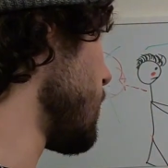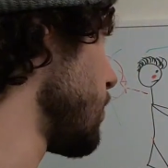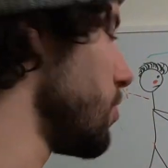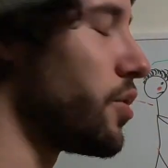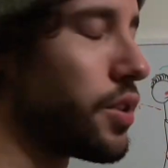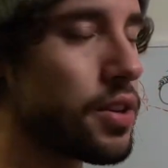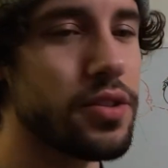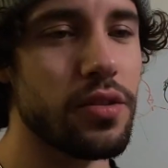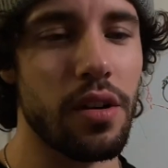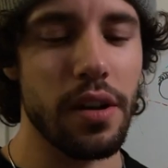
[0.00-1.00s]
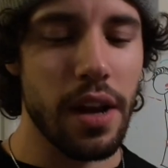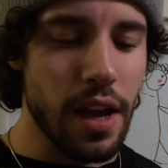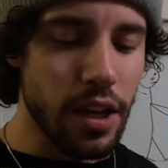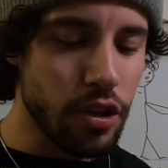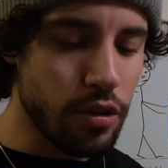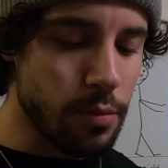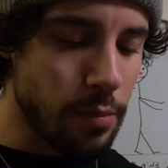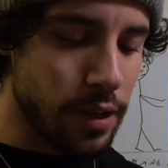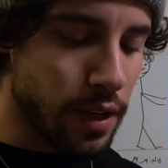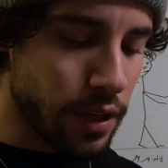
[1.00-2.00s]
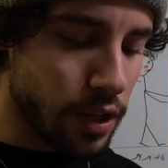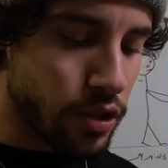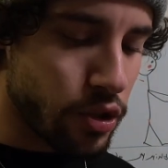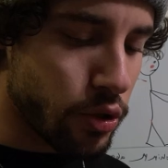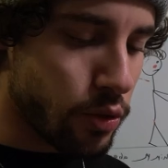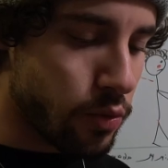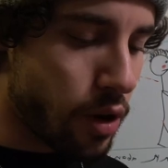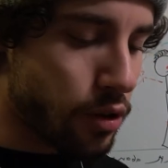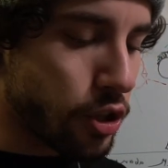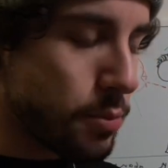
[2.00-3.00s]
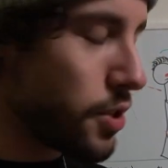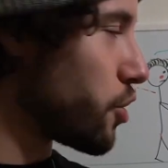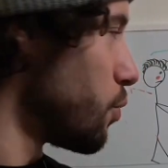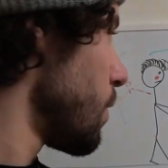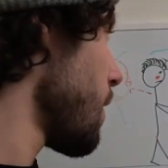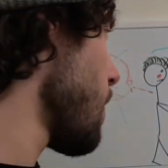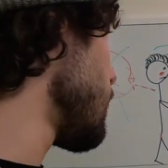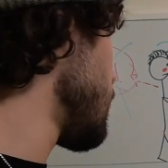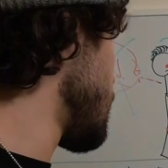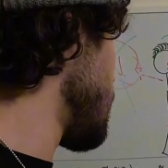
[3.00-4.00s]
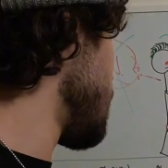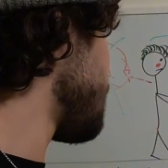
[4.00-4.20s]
You're going to start, maybe getting into arguments or whatever, and